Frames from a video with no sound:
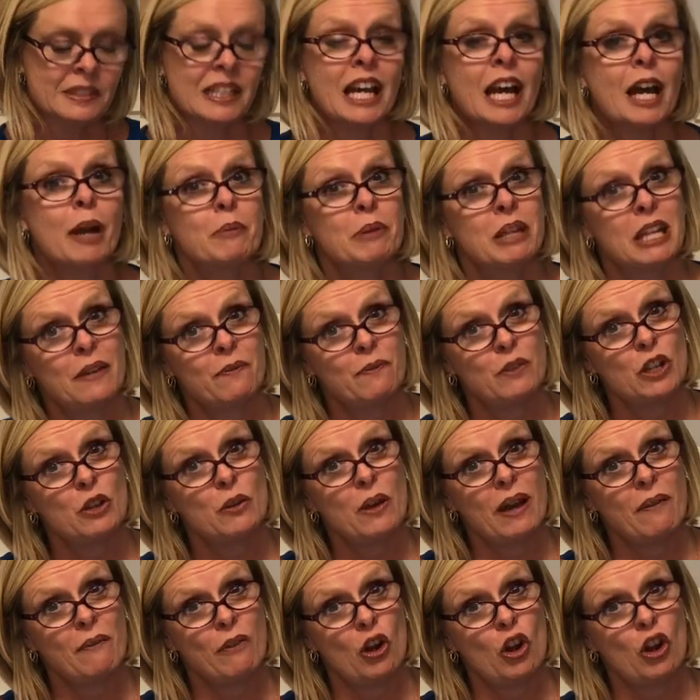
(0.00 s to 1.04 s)
How many of you
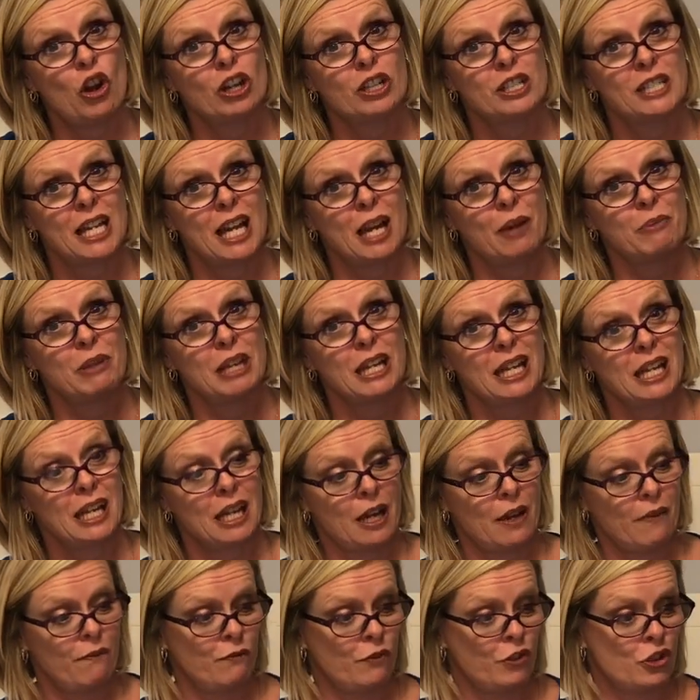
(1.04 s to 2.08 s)
have a hard time
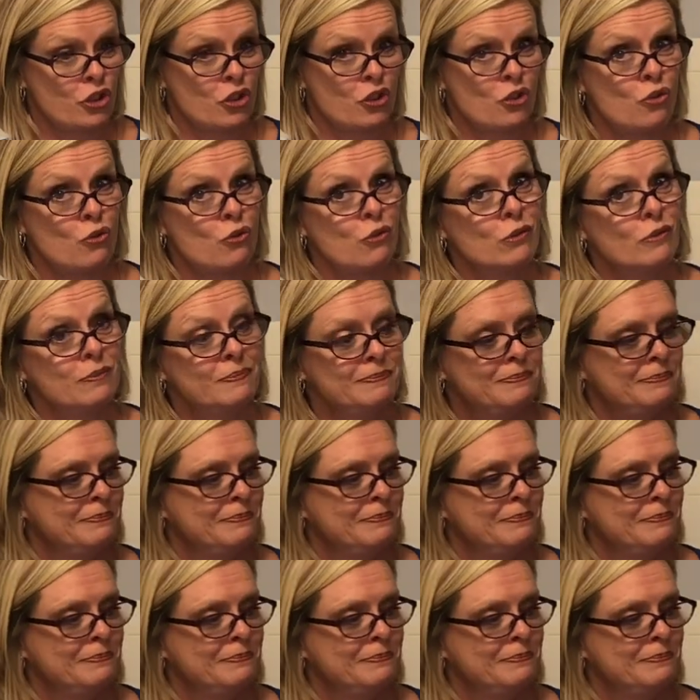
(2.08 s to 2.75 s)
getting up for school?